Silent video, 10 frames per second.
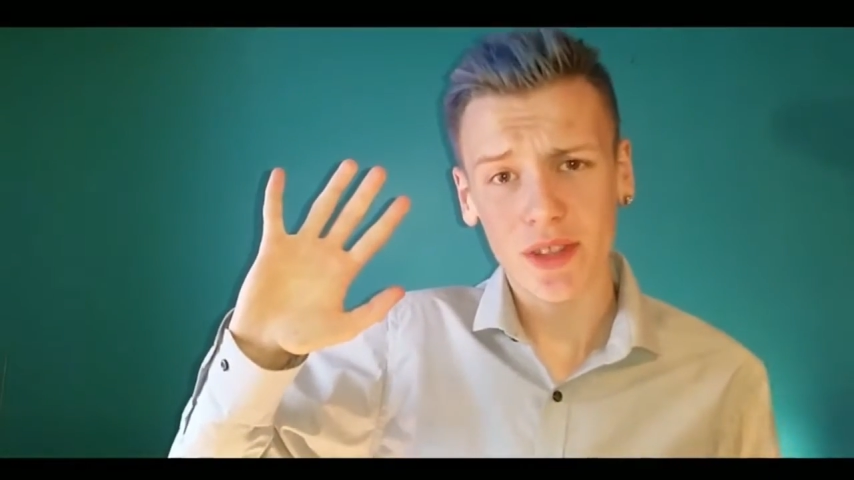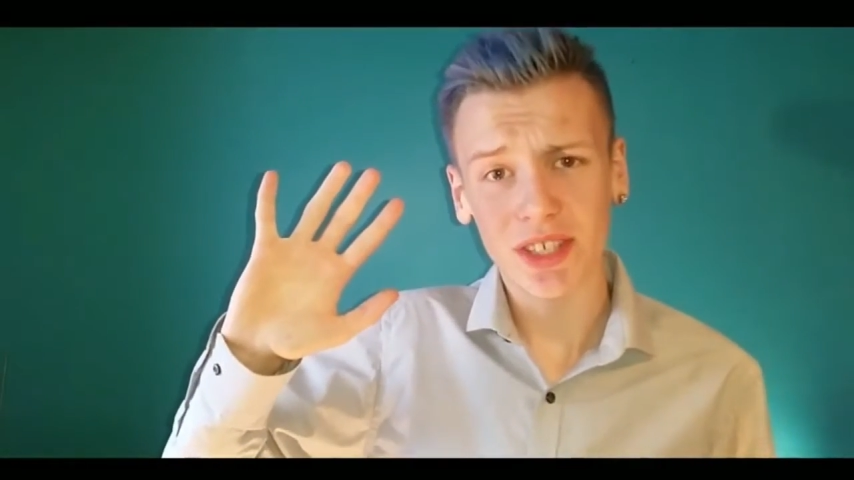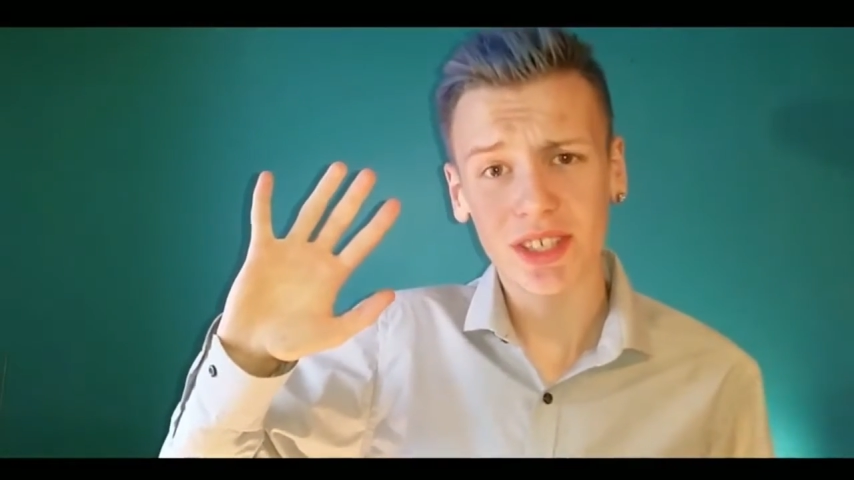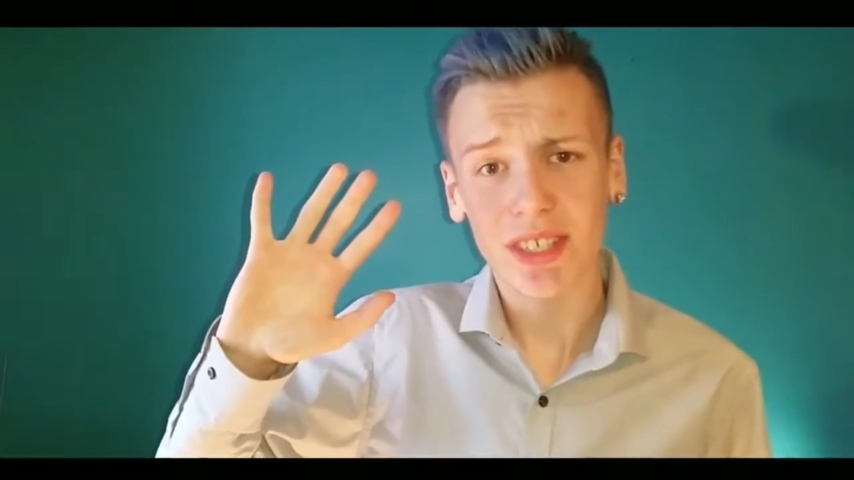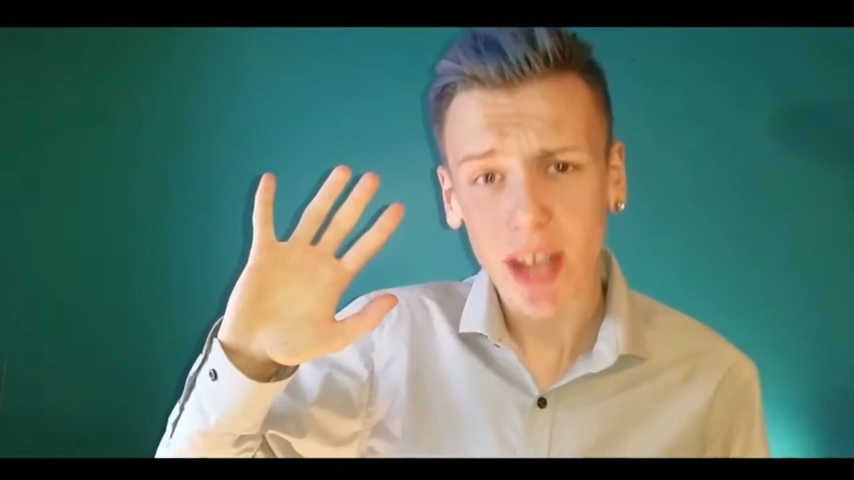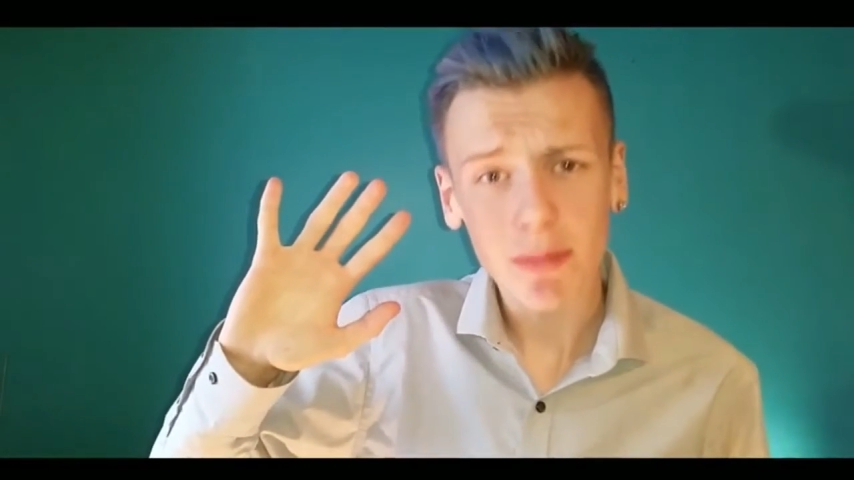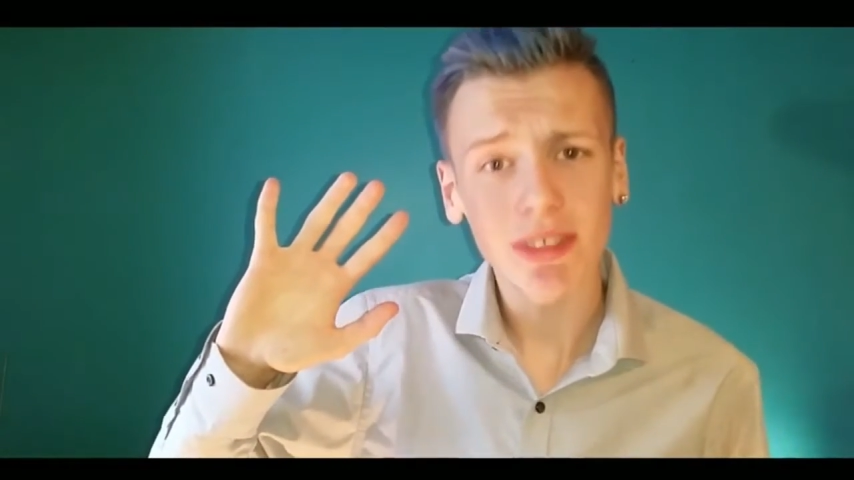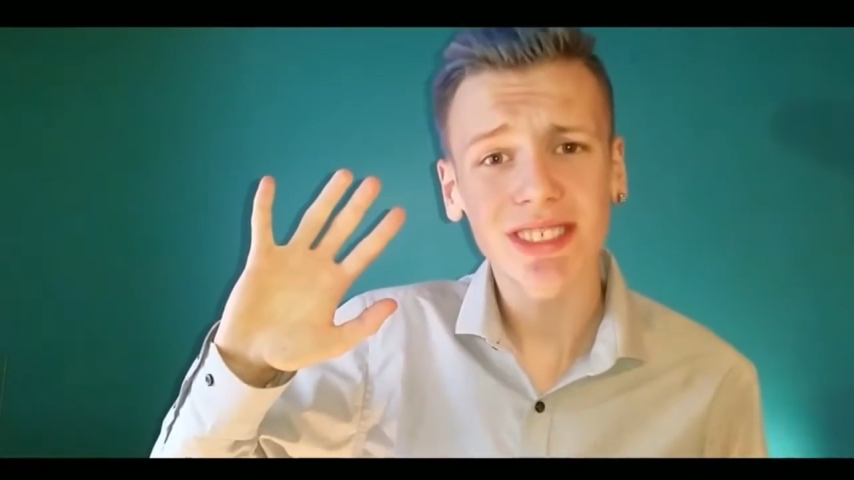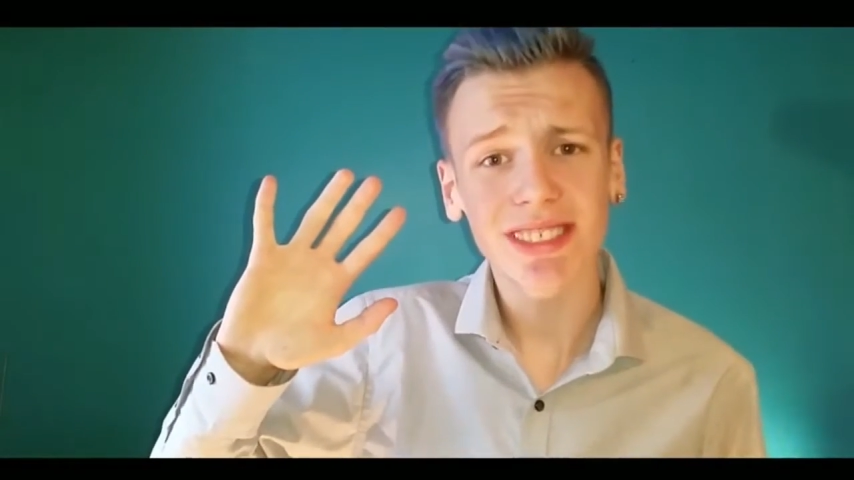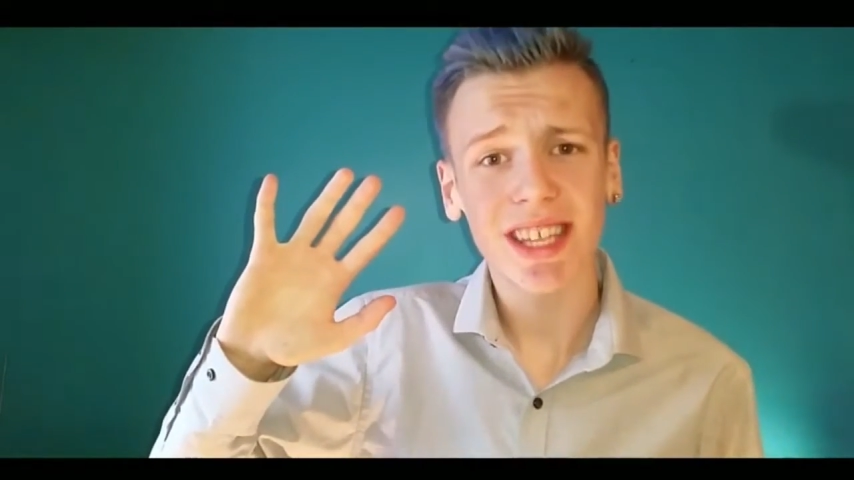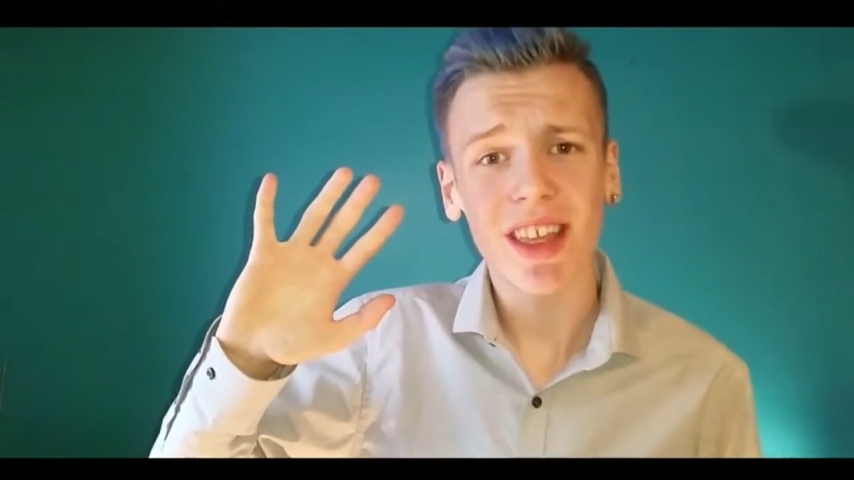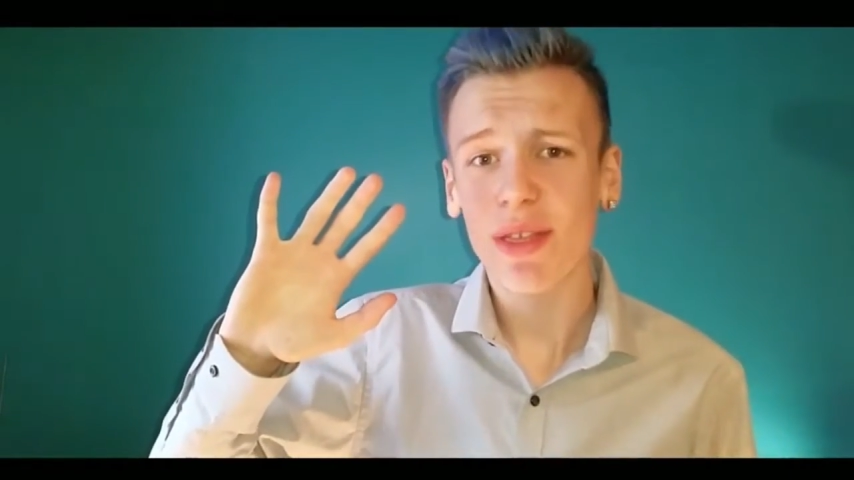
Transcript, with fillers: the dumbest